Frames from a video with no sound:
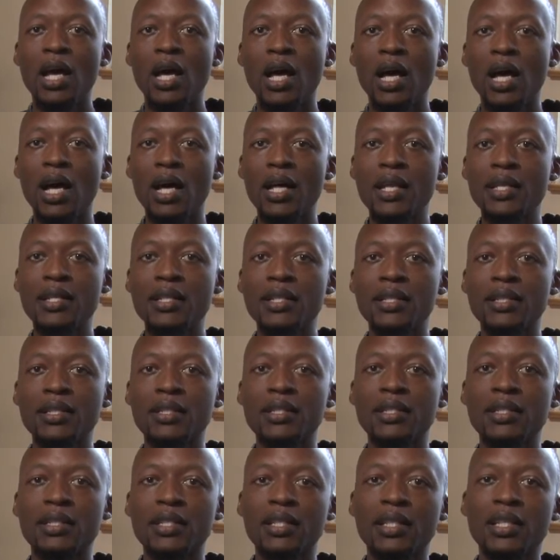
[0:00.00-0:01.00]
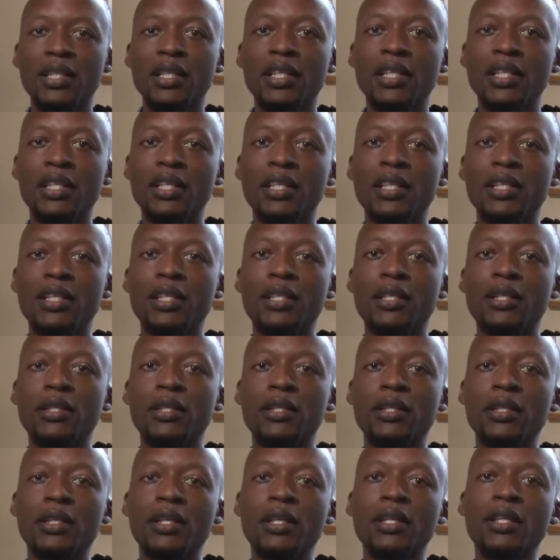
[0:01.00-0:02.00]
And
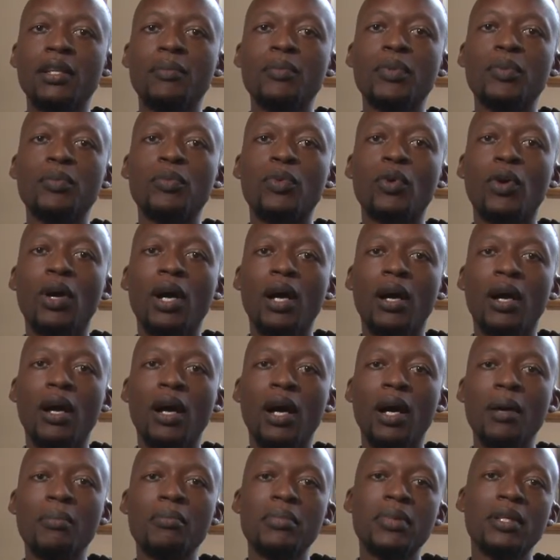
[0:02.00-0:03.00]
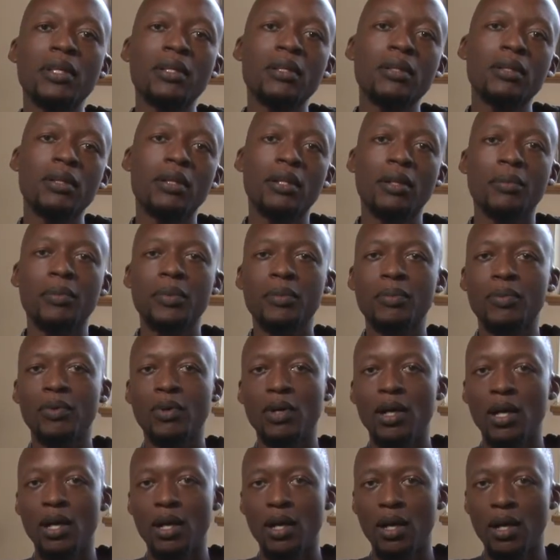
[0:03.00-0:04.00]
either people are happy, either people
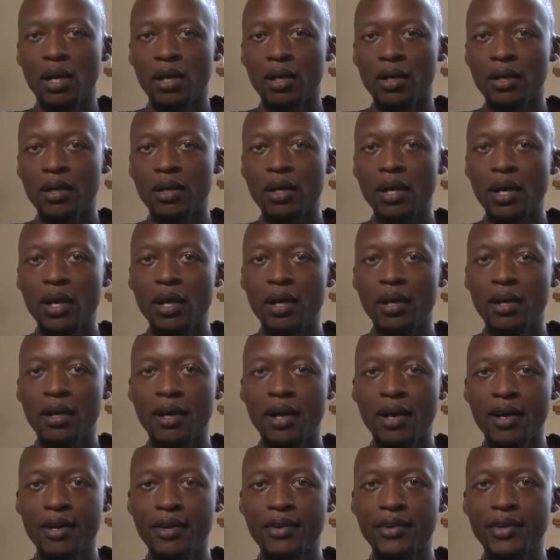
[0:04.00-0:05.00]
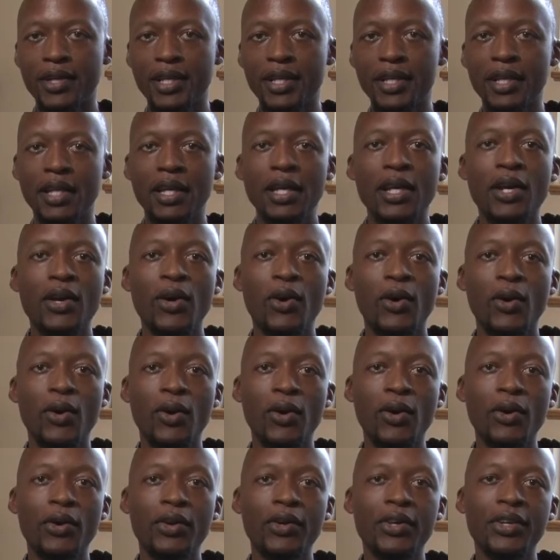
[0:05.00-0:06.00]
are angry,
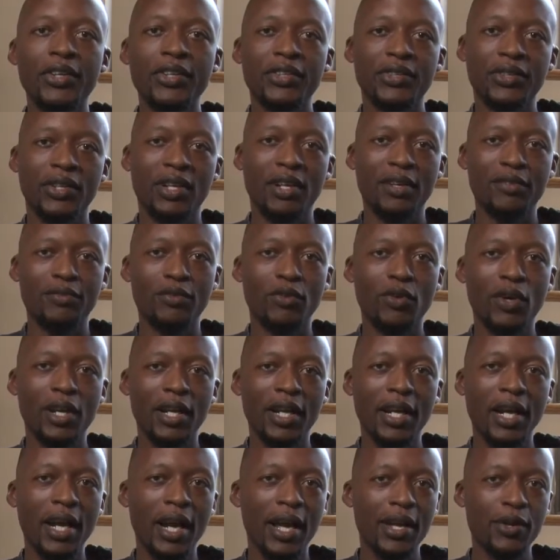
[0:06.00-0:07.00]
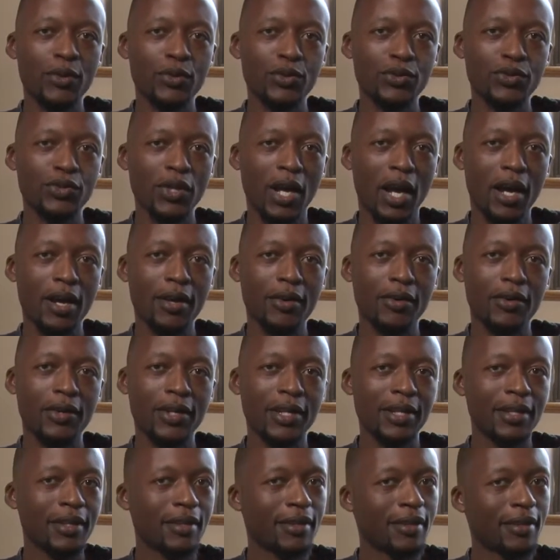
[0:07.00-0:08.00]
or you have one guy who's
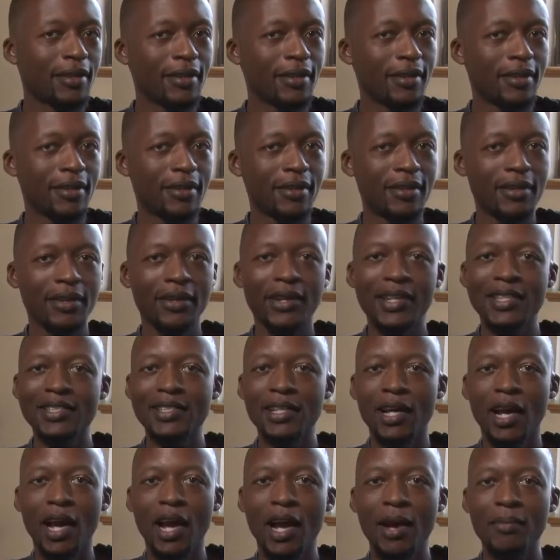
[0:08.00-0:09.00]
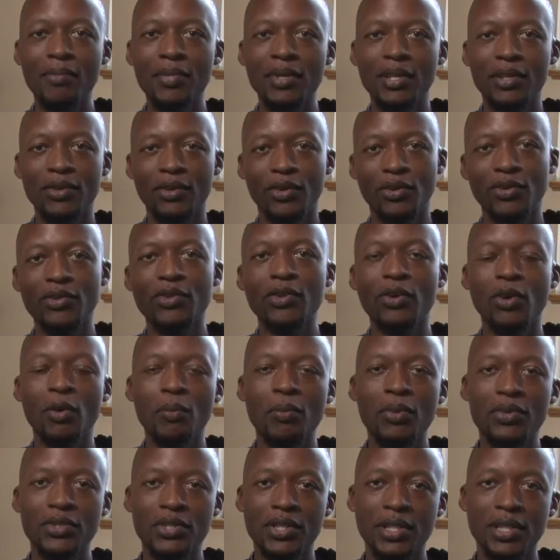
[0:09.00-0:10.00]
angry, the rest are happy, or the
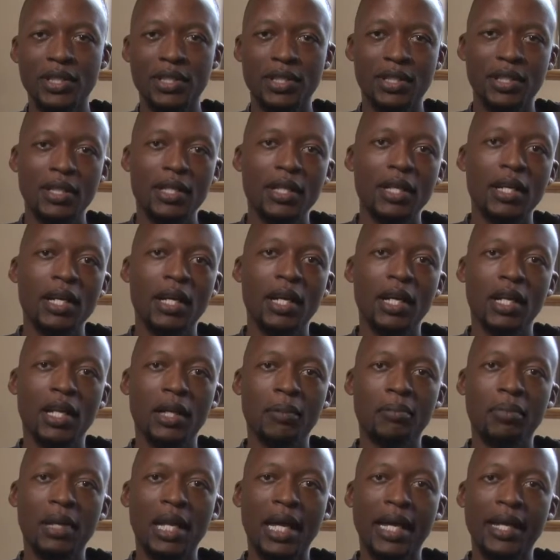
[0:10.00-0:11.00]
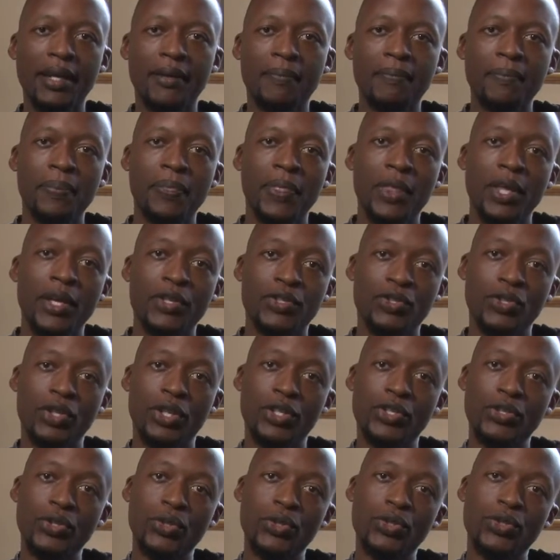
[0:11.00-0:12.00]
opposite can apply. So
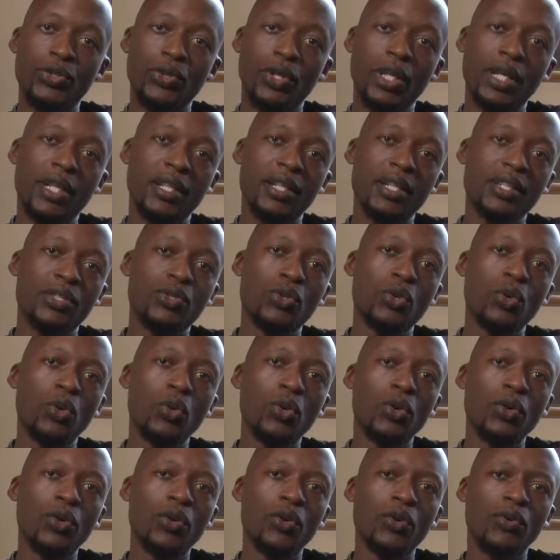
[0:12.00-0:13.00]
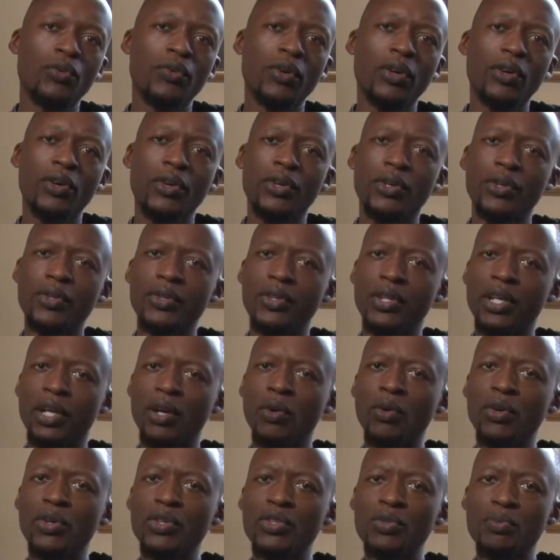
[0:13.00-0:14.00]
that you also get the tone of how they're
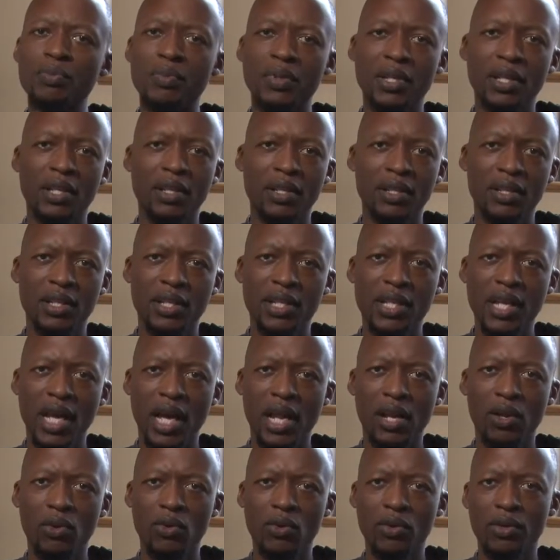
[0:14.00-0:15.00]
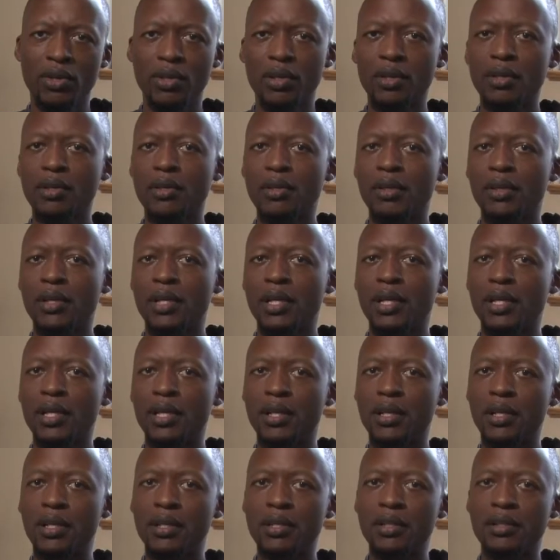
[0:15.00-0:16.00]
going to speak and the dialogue
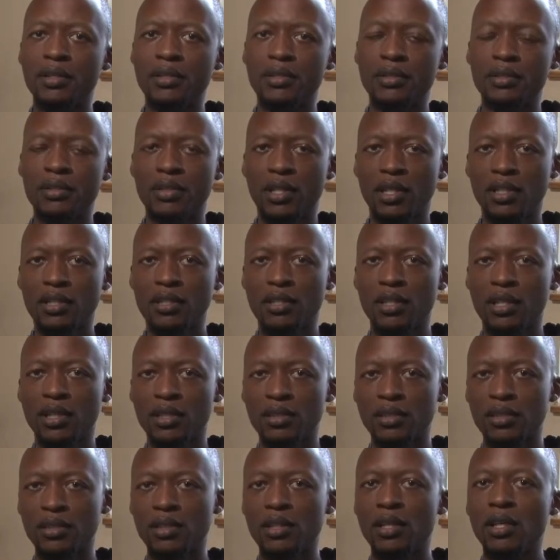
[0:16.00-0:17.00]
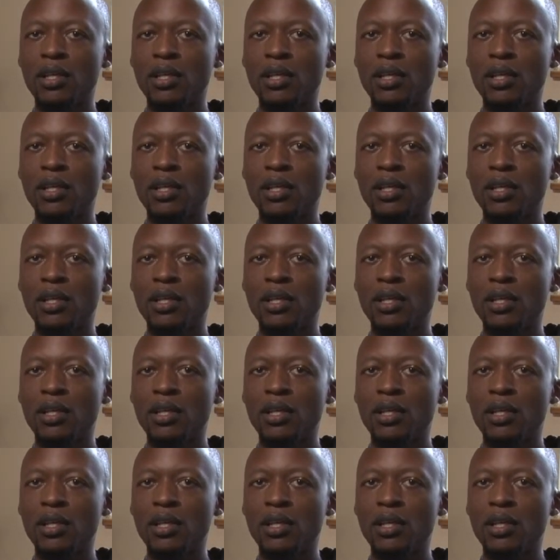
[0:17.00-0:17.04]
and such things.